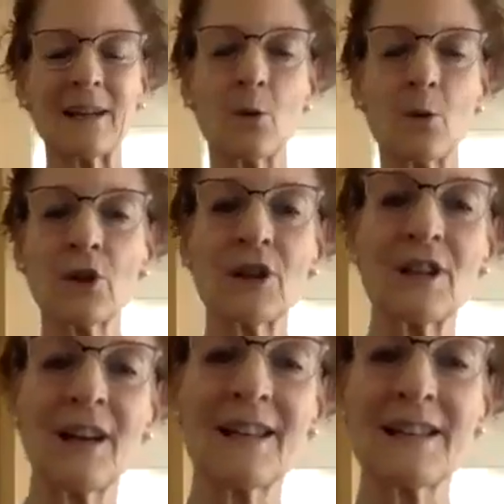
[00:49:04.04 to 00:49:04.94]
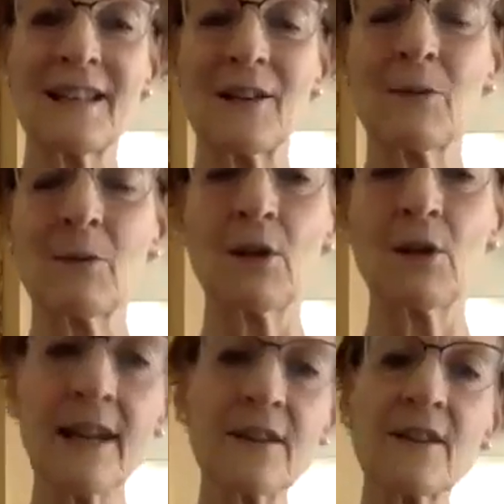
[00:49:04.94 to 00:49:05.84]
organized it. When you
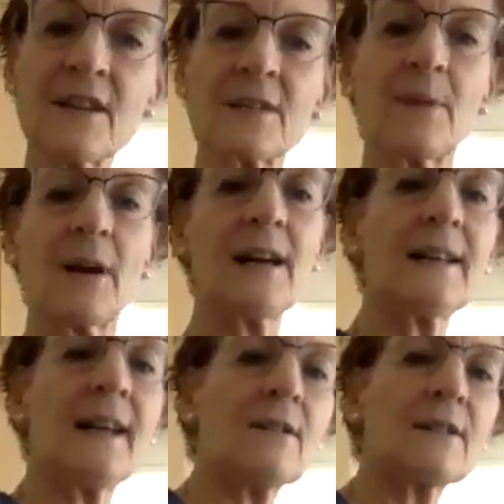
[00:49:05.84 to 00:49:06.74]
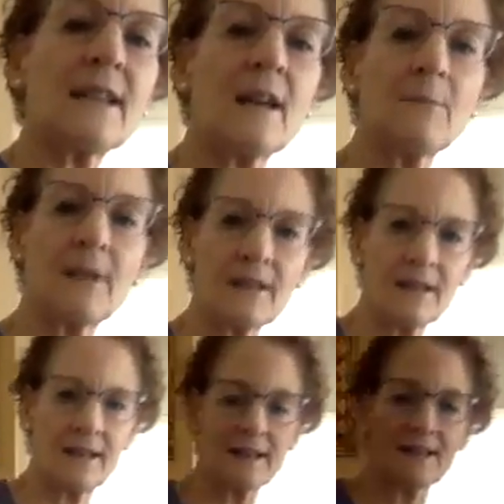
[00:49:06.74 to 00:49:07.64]
lengthen the spine out, say I'm like
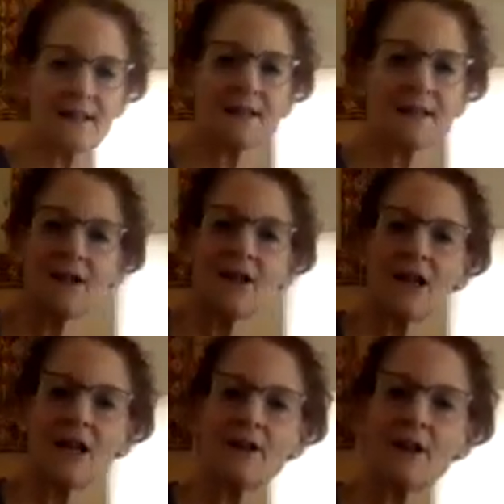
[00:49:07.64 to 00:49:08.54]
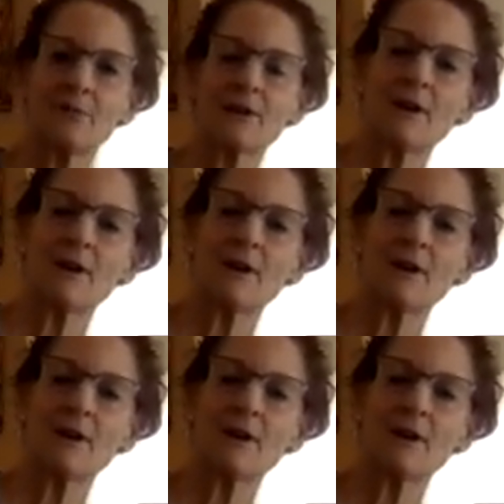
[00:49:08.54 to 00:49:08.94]
this. If I bring my